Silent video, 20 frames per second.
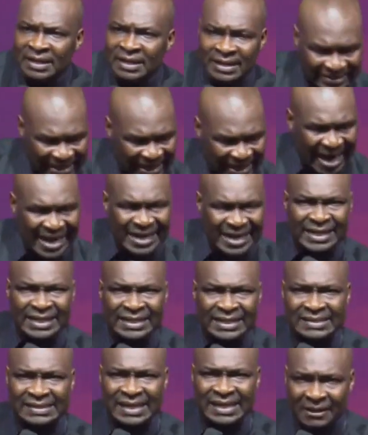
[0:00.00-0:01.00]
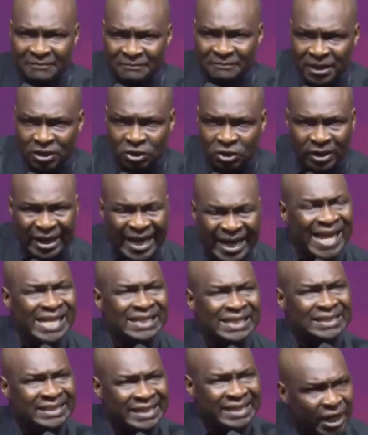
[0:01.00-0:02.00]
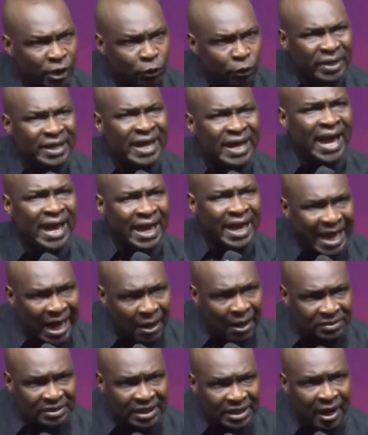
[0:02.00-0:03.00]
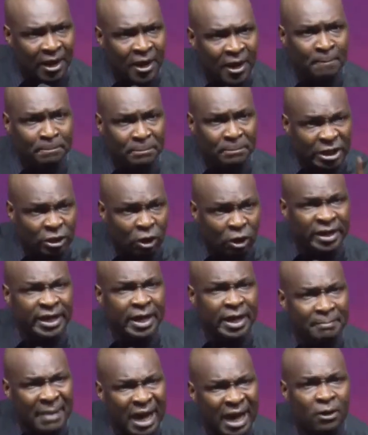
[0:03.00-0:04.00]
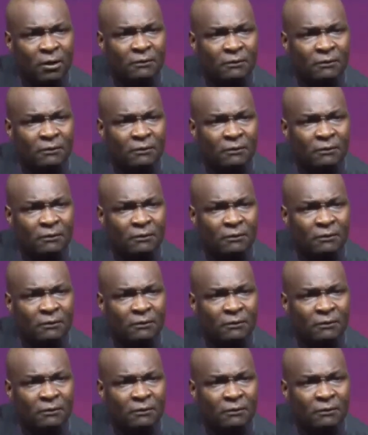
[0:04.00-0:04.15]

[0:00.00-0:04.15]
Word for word: is that I need salvation, a genuine encounter beyond a man